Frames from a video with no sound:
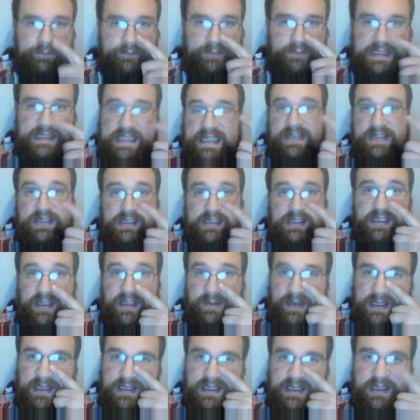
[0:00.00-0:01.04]
Potentially, you
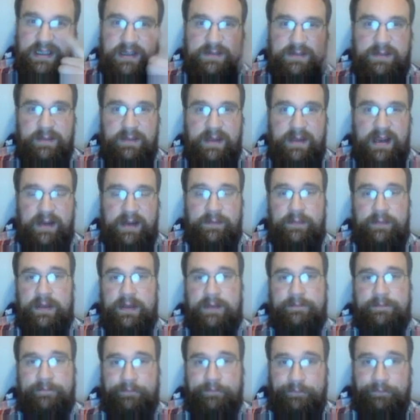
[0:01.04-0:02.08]
might change my mind,
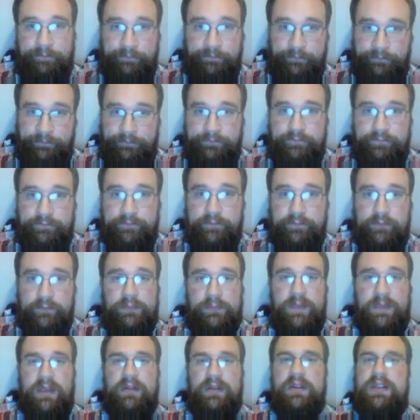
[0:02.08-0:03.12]
but
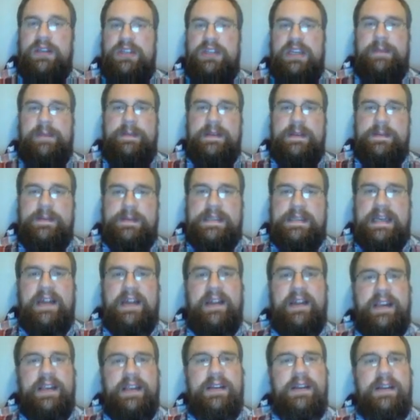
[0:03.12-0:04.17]
the cheapest
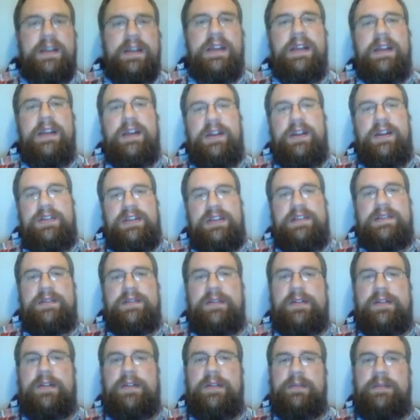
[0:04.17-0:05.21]
battalion a
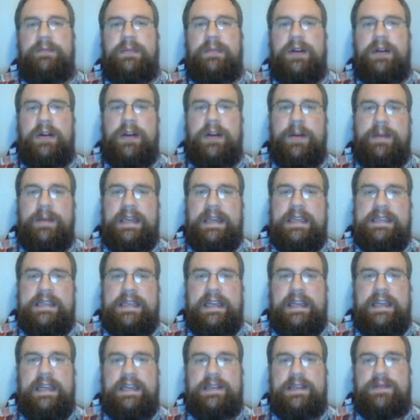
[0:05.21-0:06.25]
Genestealer Cult army can
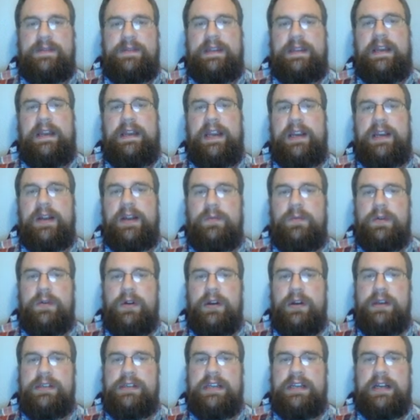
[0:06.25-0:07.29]
take is with an Icon
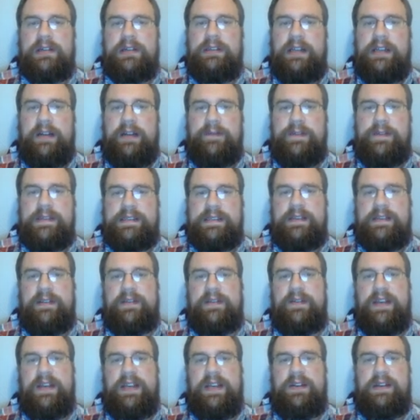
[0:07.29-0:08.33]
Ward, a Jackal Alphys, and
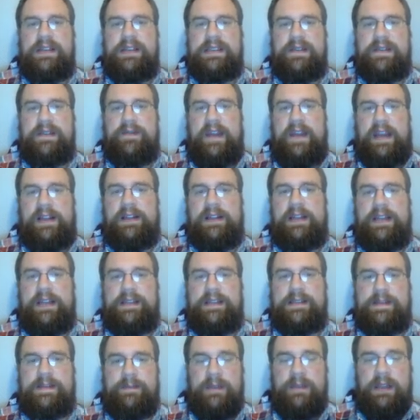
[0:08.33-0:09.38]
3 units of
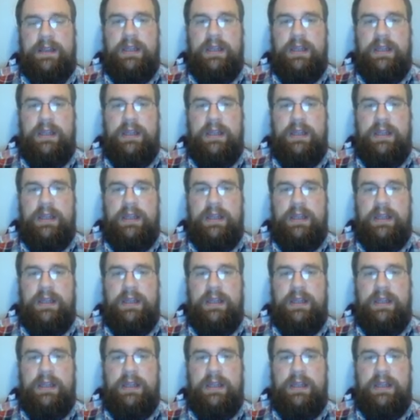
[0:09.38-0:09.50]
Acolytes.